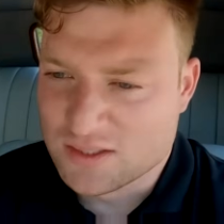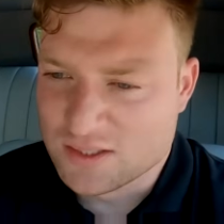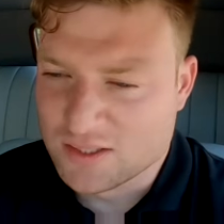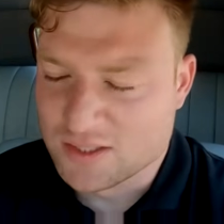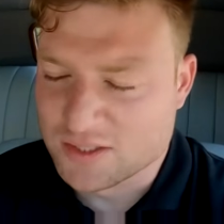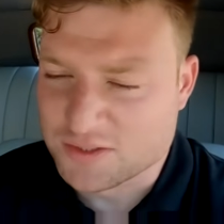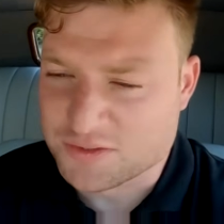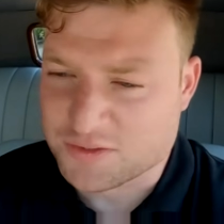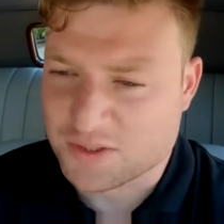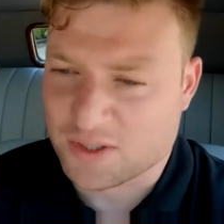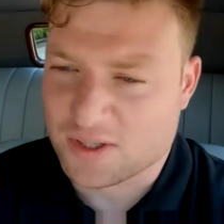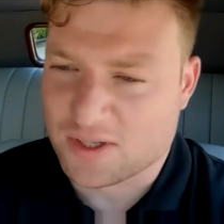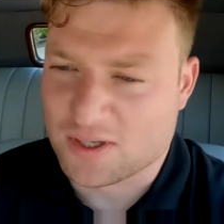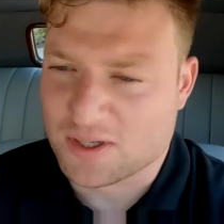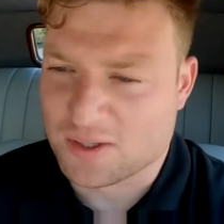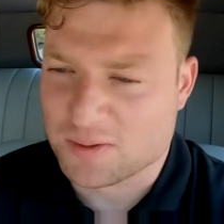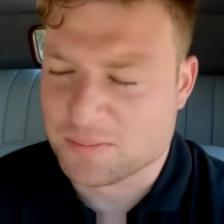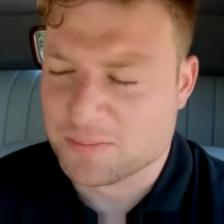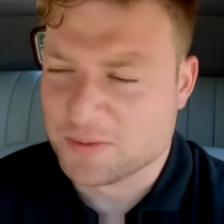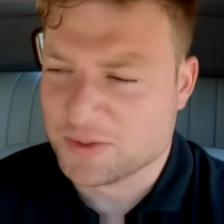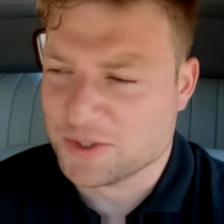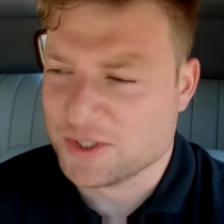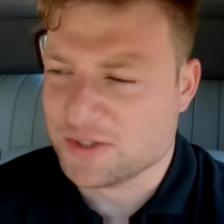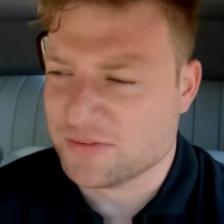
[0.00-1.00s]
This car,
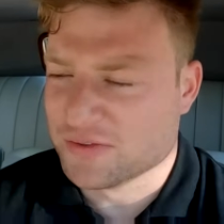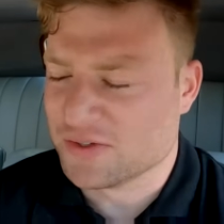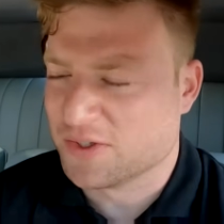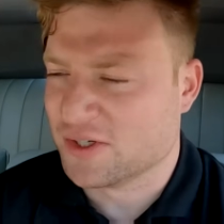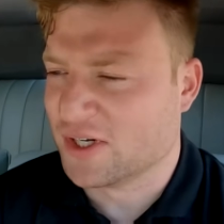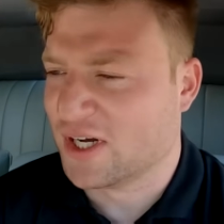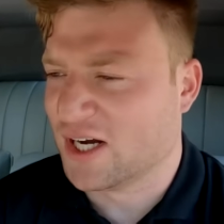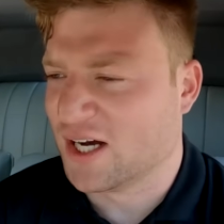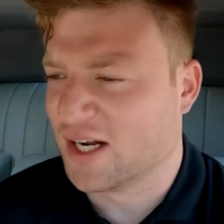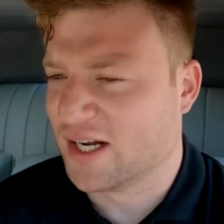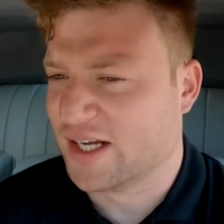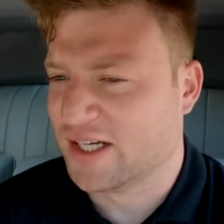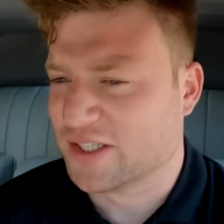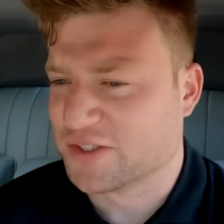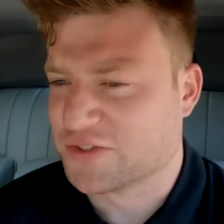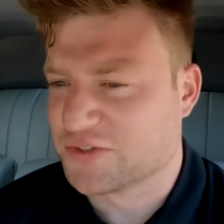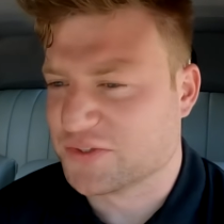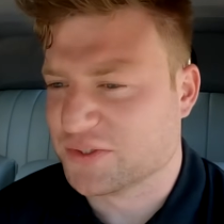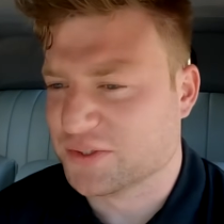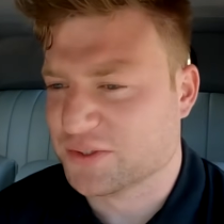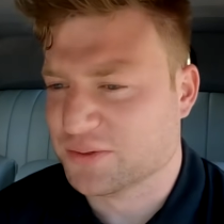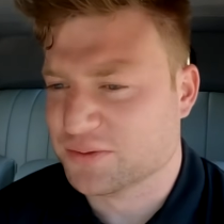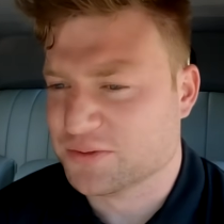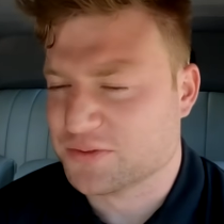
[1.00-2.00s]
believe it or not,
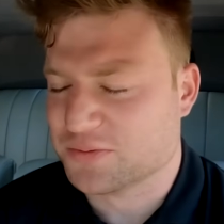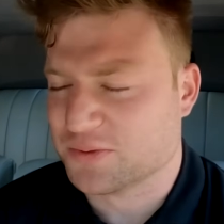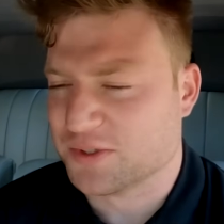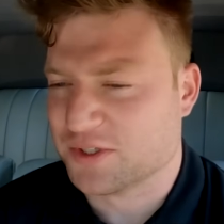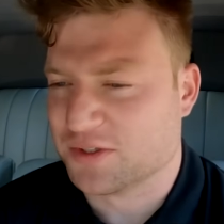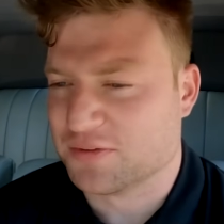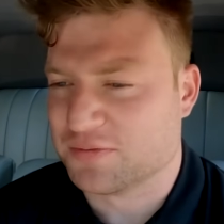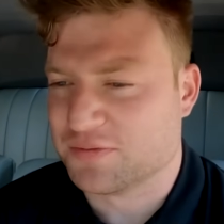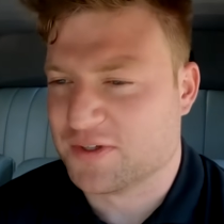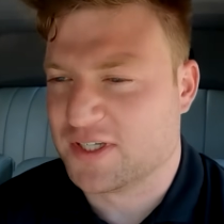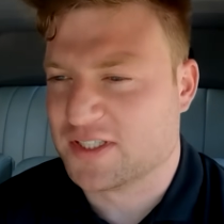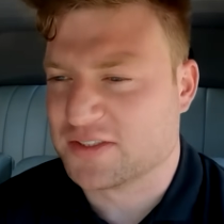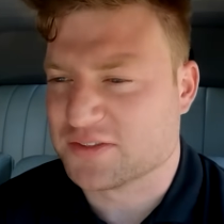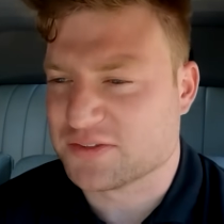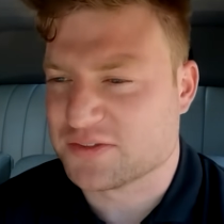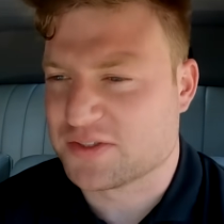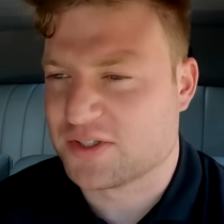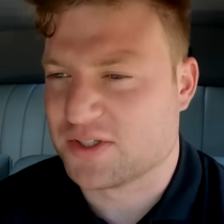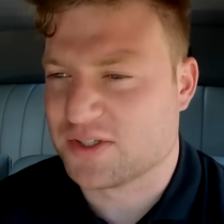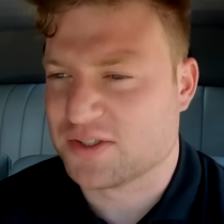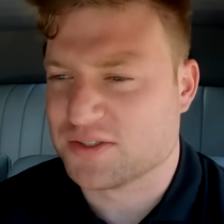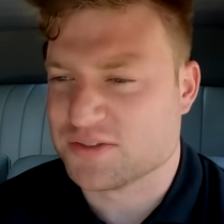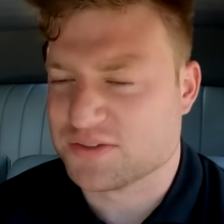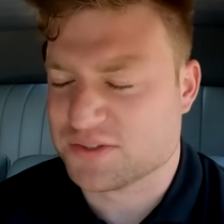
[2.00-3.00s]
actually was one of the fastest
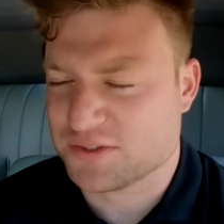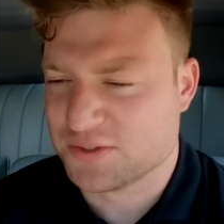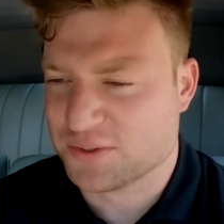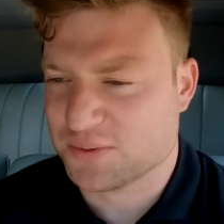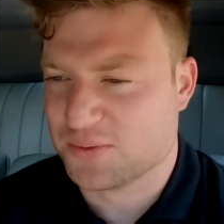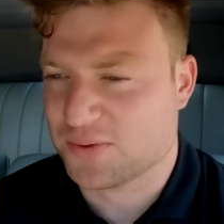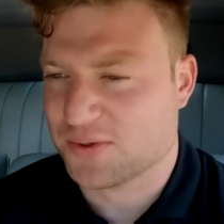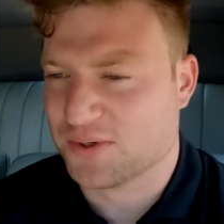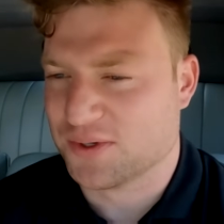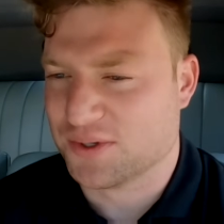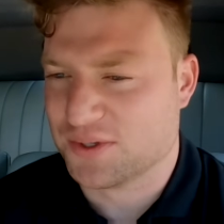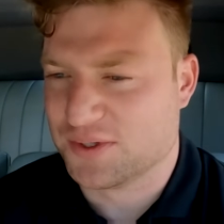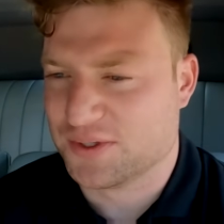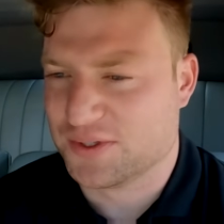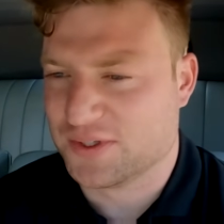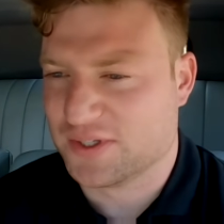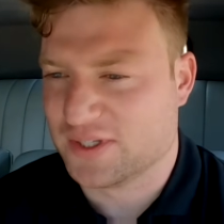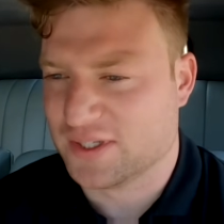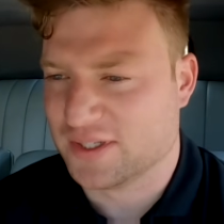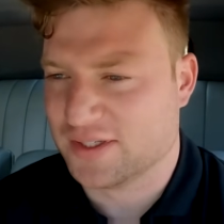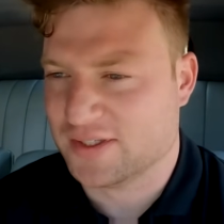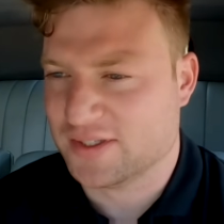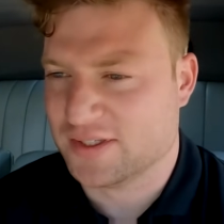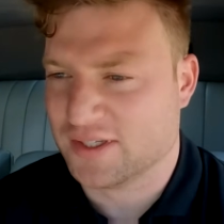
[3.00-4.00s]
cars in the world,
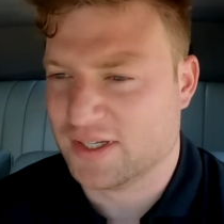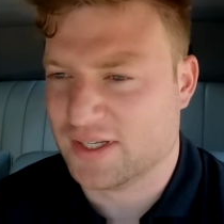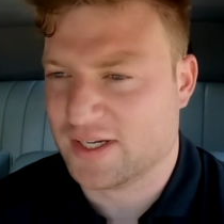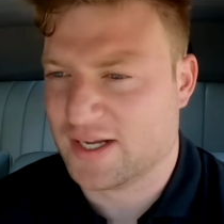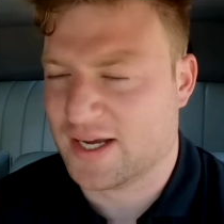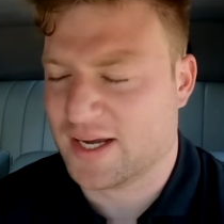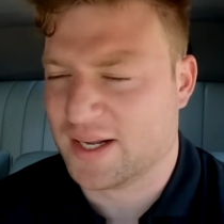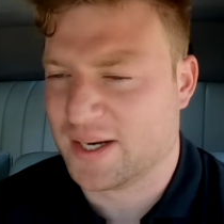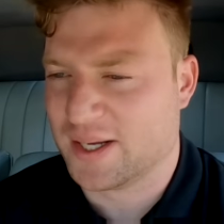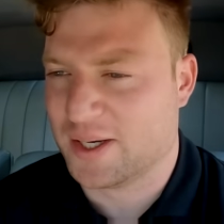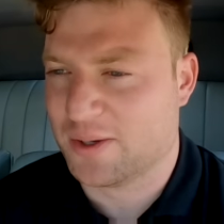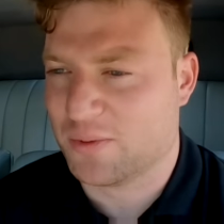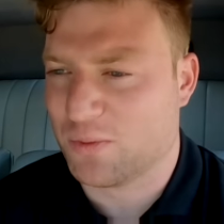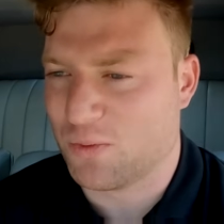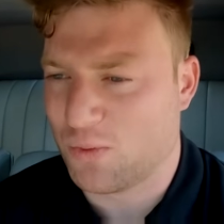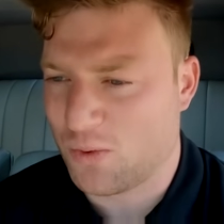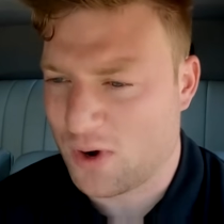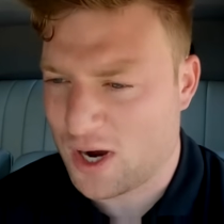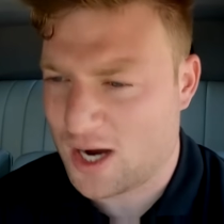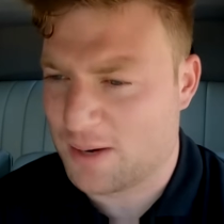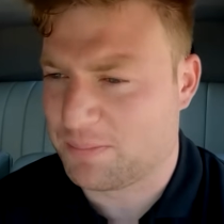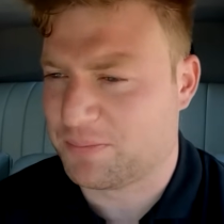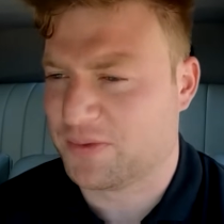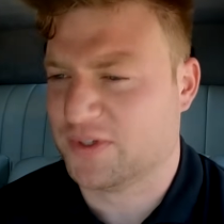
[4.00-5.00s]
and yeah. it had a
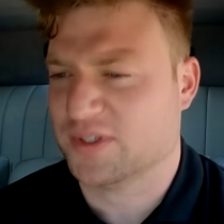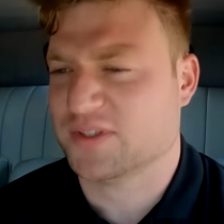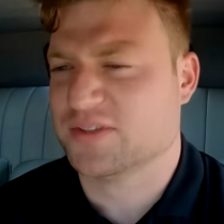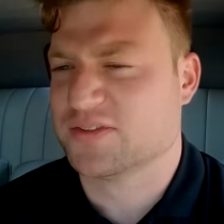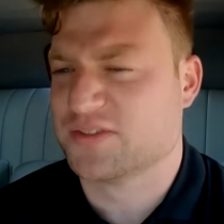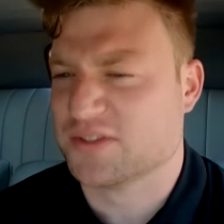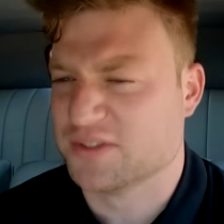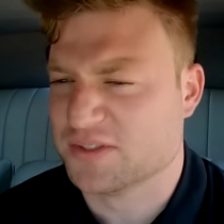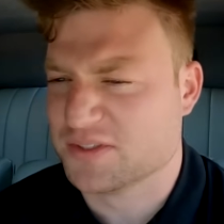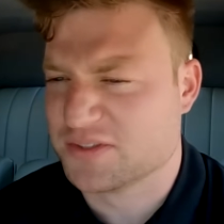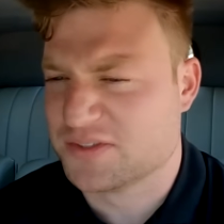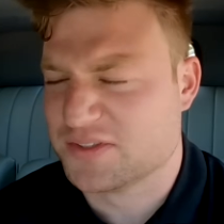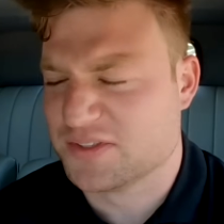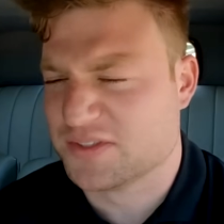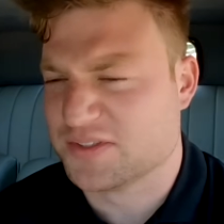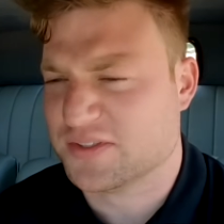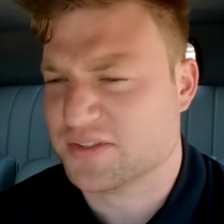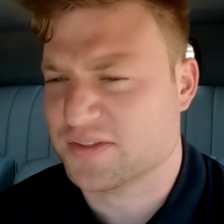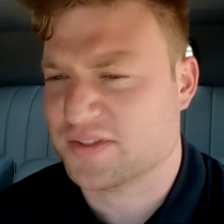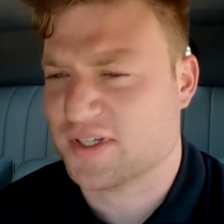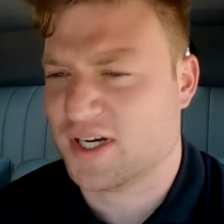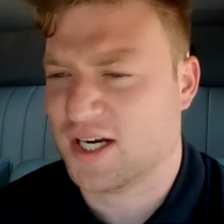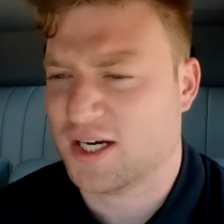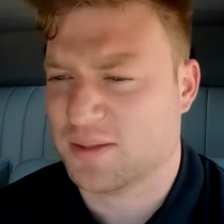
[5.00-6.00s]
whopping zero to
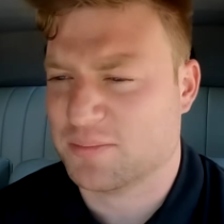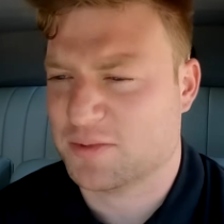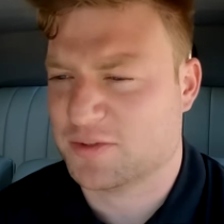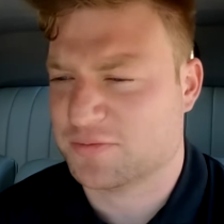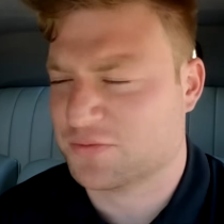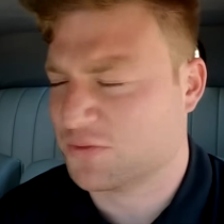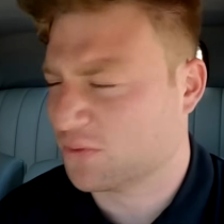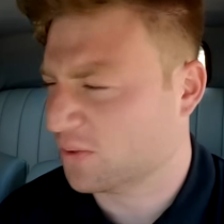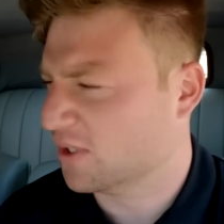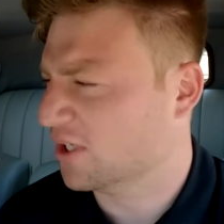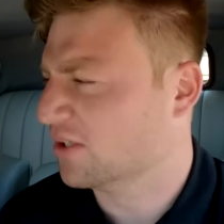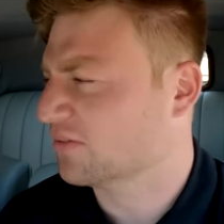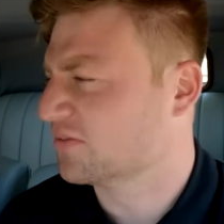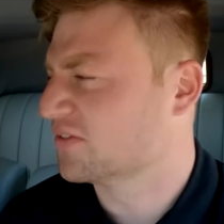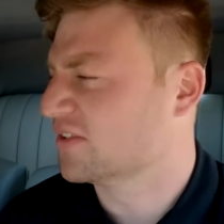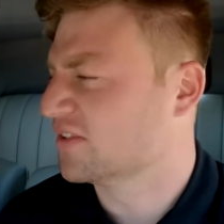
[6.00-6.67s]
sixty time of twelve